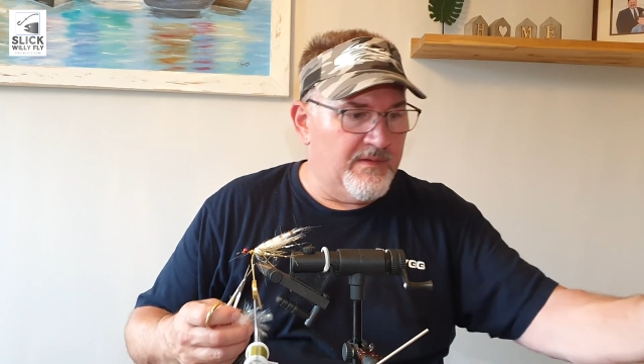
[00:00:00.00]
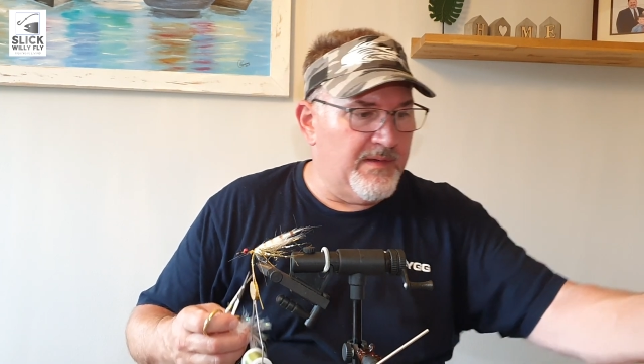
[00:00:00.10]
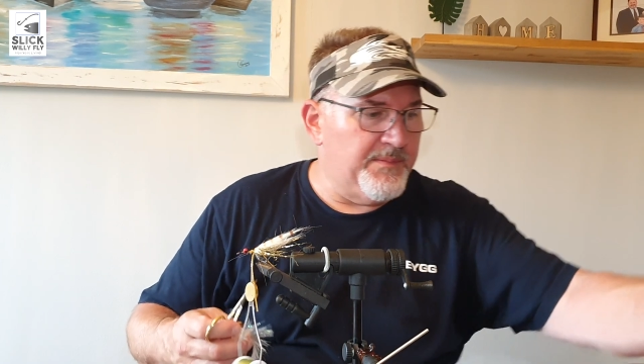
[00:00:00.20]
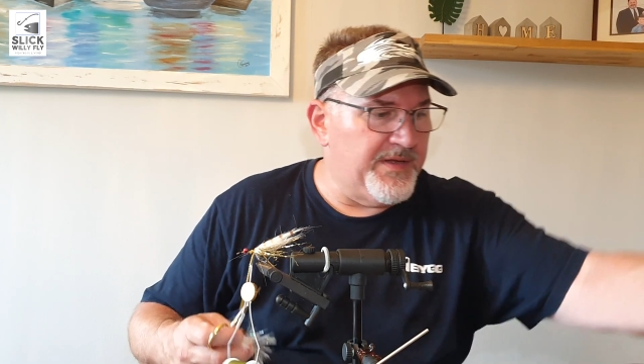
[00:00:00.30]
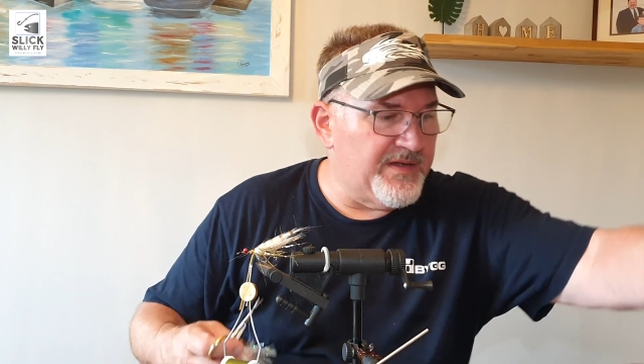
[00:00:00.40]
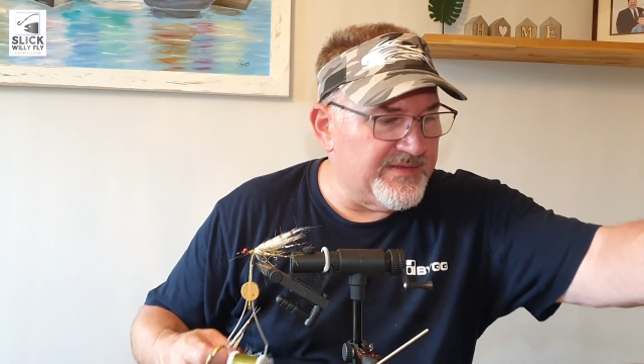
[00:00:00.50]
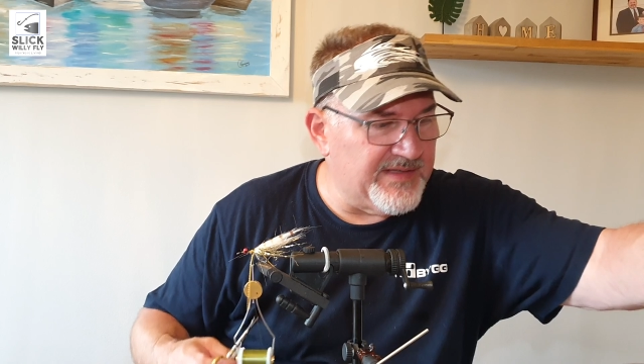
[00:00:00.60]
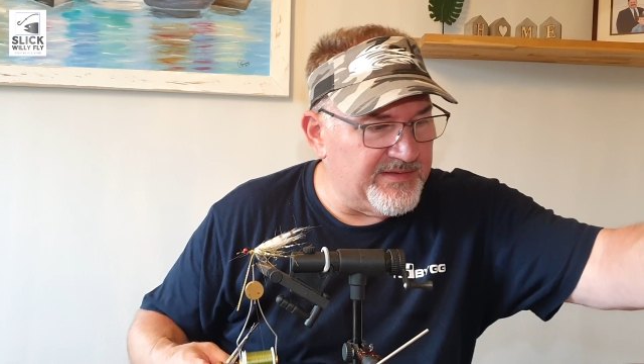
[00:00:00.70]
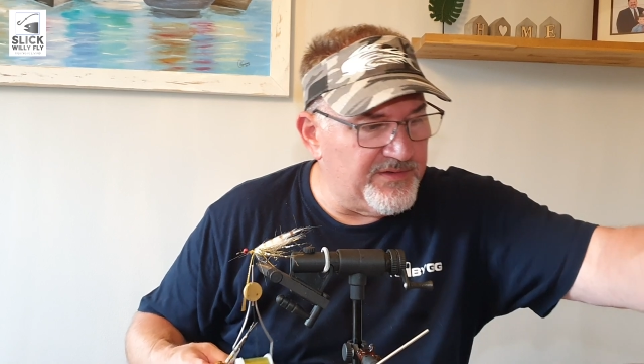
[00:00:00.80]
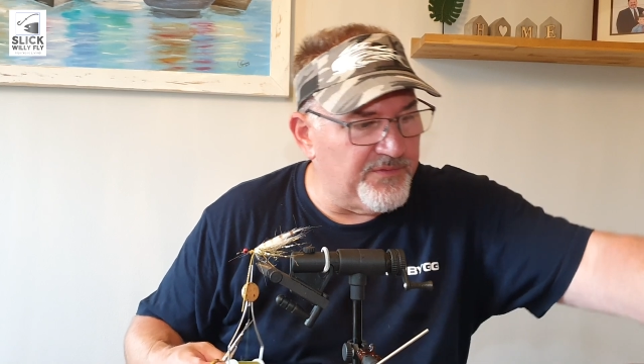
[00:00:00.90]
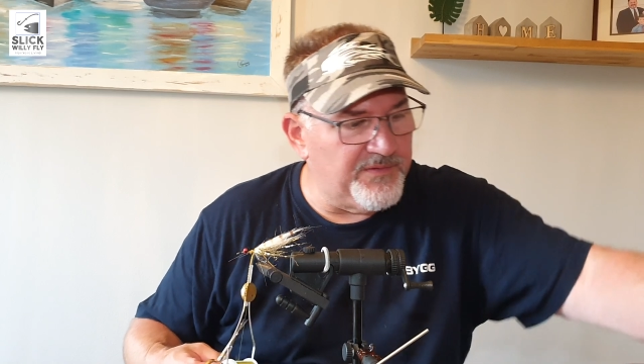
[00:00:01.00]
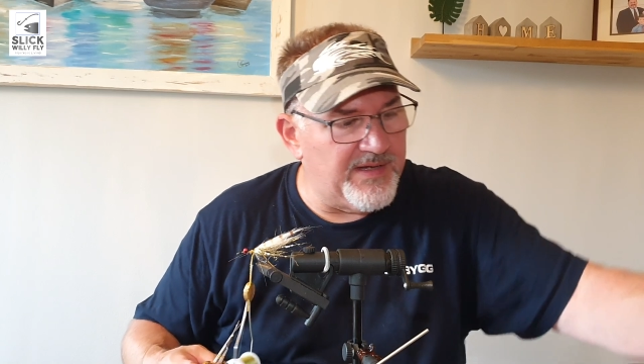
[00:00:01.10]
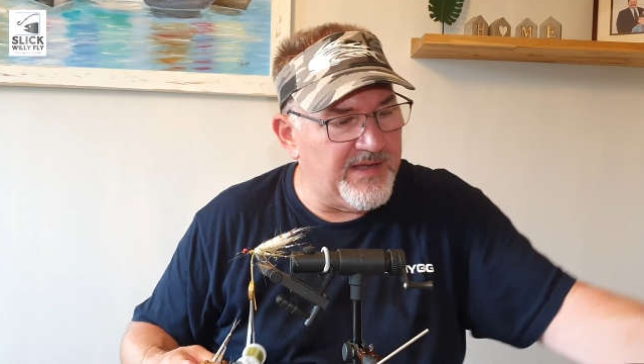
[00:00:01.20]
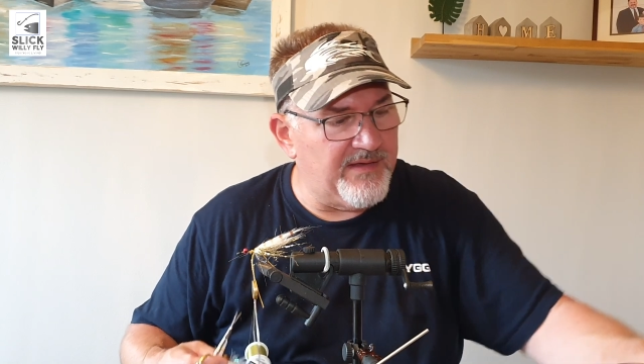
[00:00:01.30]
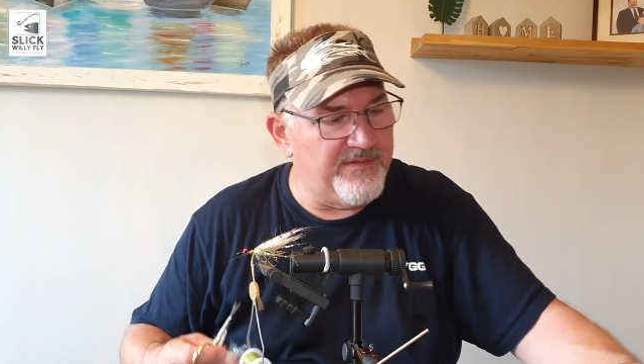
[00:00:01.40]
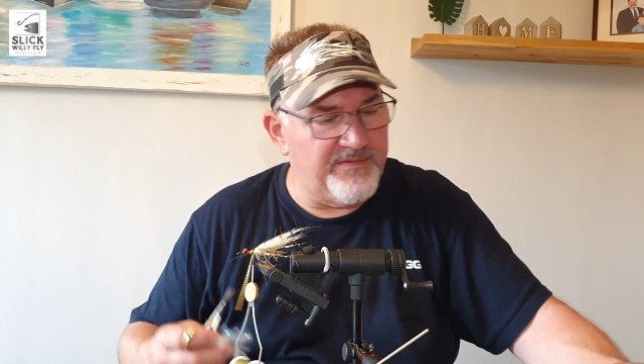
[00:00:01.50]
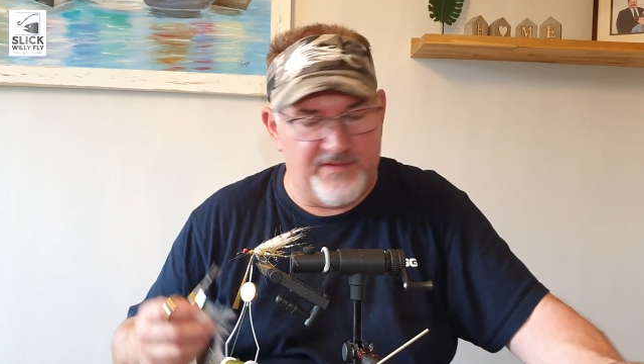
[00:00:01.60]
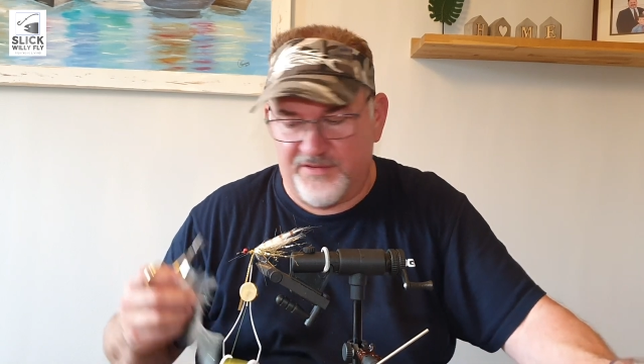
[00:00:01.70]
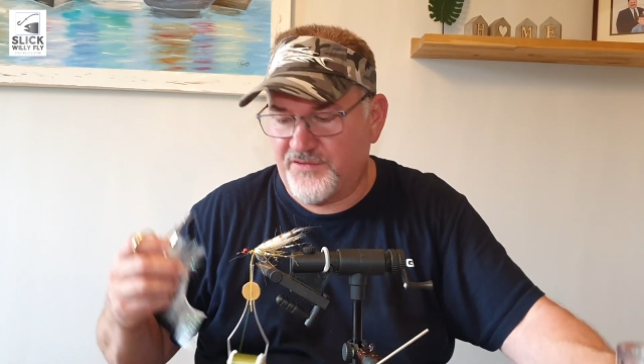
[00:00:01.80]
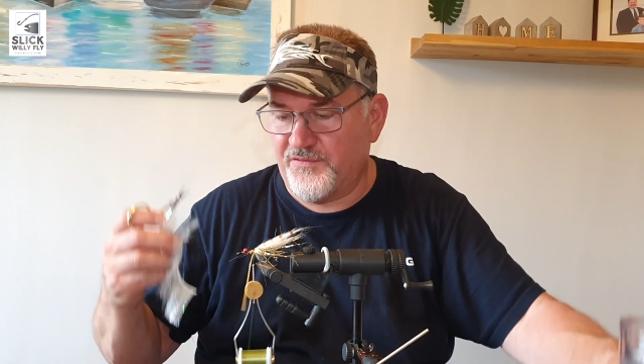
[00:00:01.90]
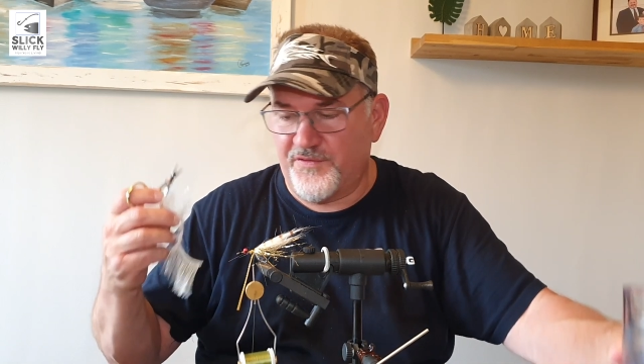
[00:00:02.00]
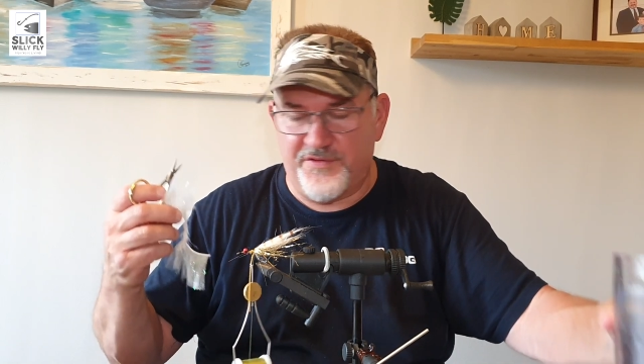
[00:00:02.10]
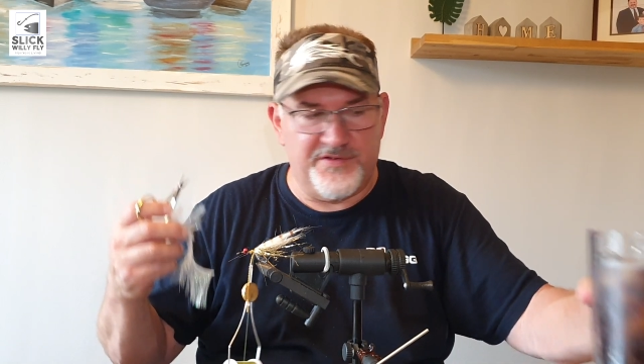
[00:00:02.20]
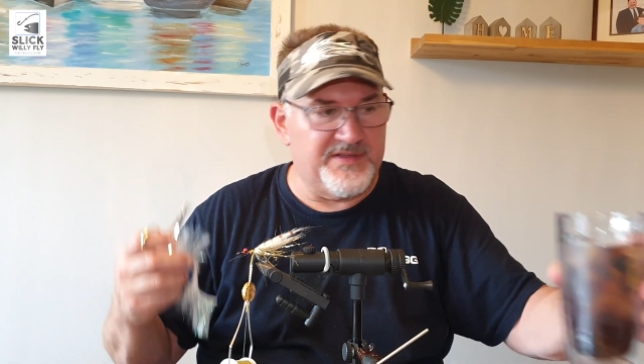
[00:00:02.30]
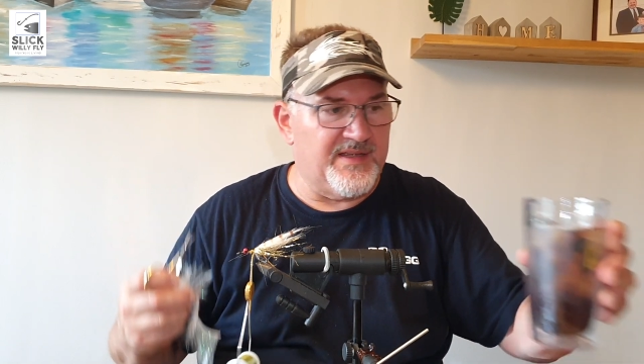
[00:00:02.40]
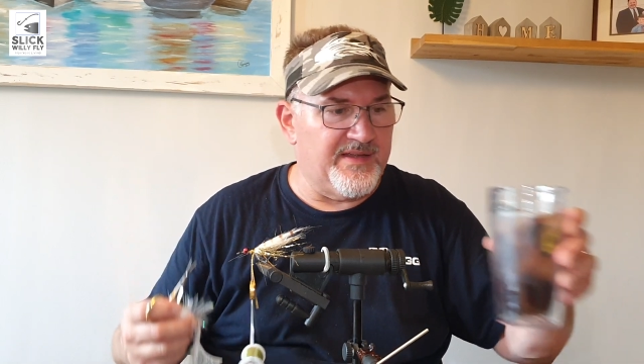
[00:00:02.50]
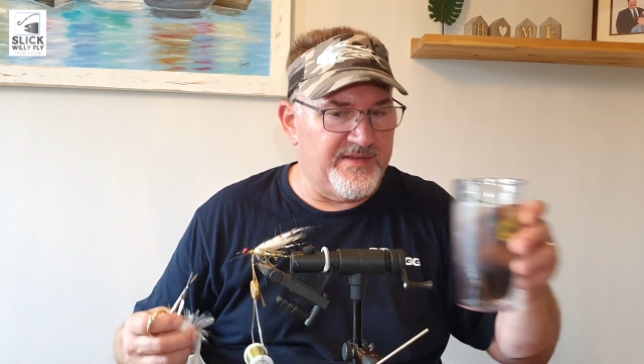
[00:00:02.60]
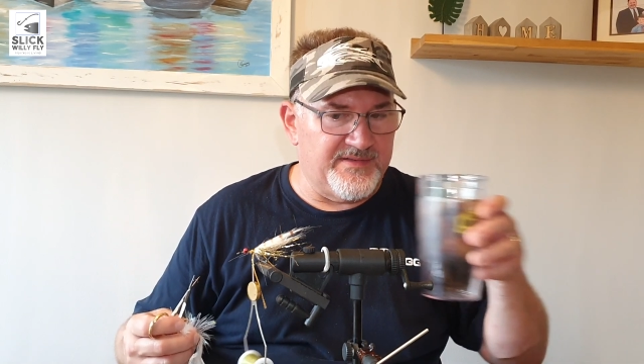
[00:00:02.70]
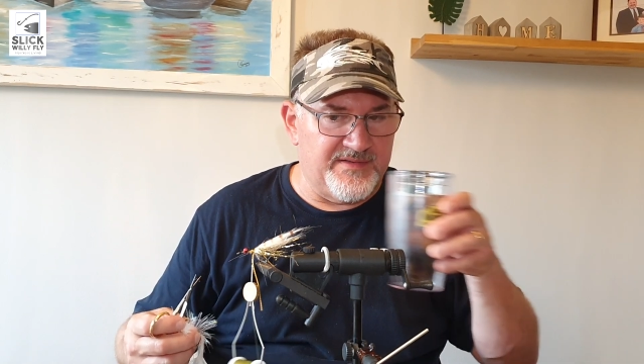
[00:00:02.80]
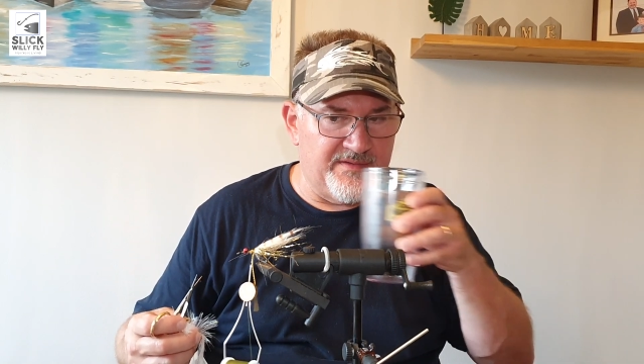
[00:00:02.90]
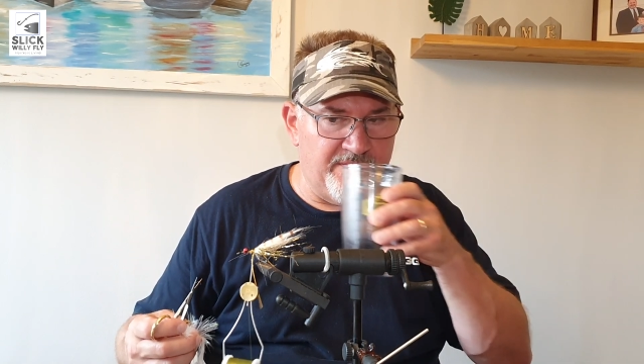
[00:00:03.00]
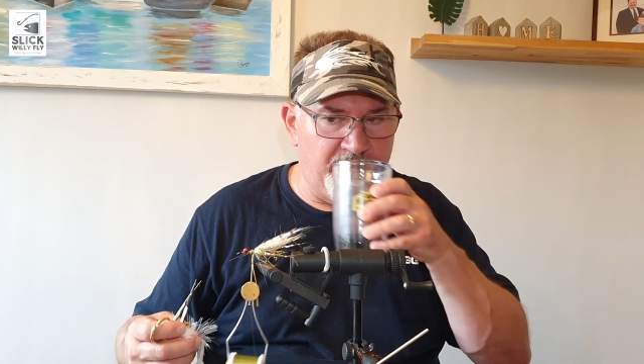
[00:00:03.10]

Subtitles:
And because I don't have a shorter size,